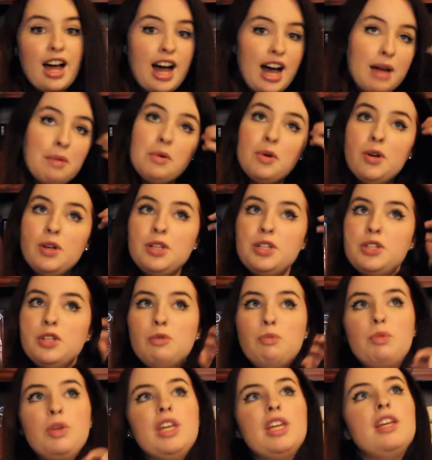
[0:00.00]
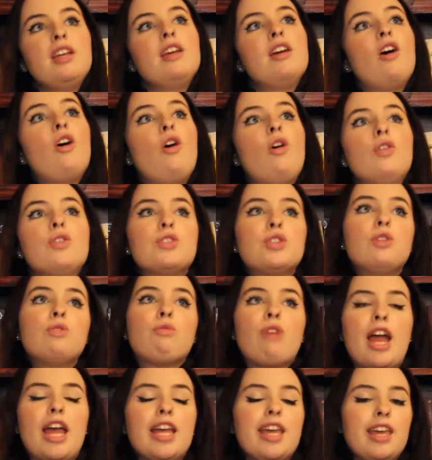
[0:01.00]
I'm going to be also
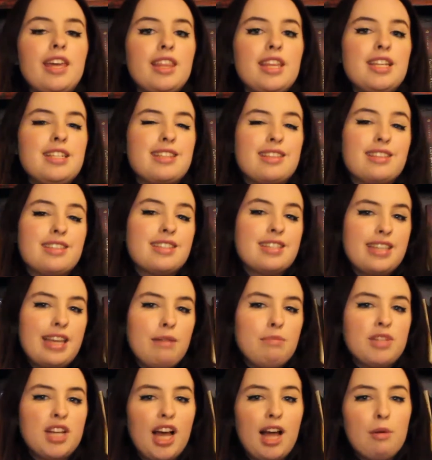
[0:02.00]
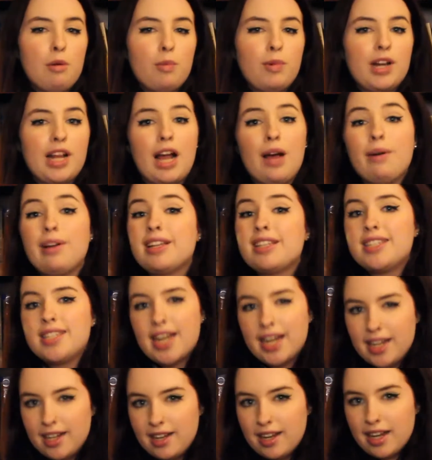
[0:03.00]
ranking these at the same time about how
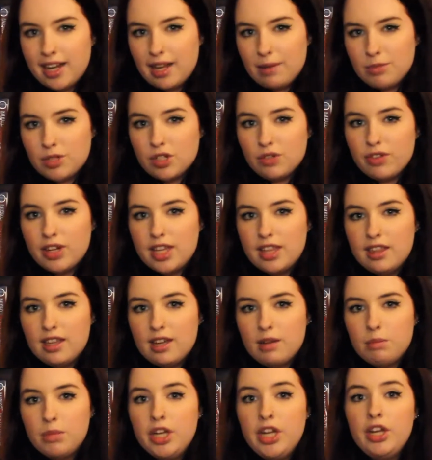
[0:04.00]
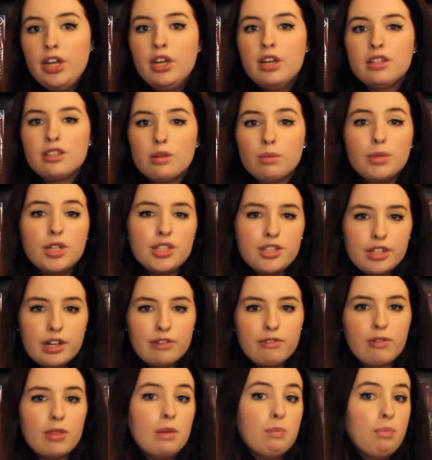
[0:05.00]
excited I am to read them. So I'm going to
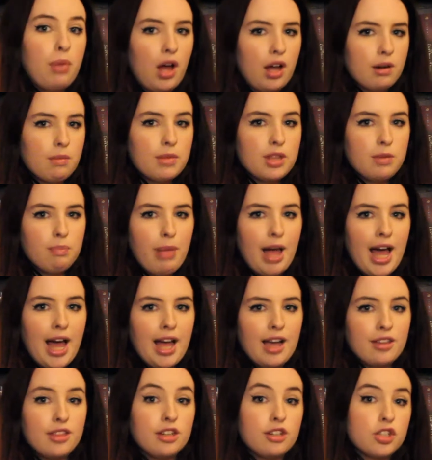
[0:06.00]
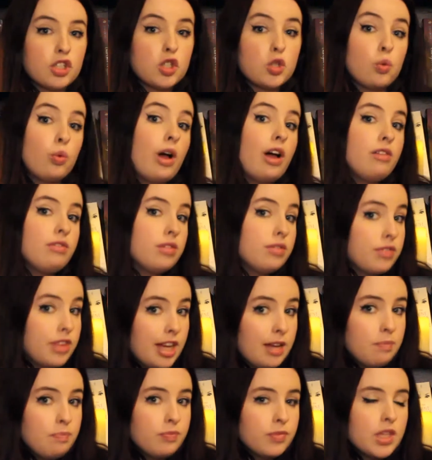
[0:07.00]
start from the bottom of the pack. There's 12 of
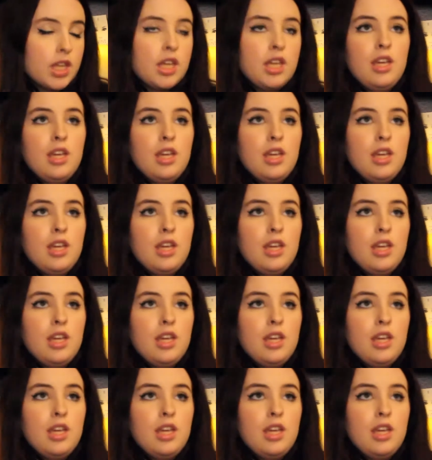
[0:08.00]
them.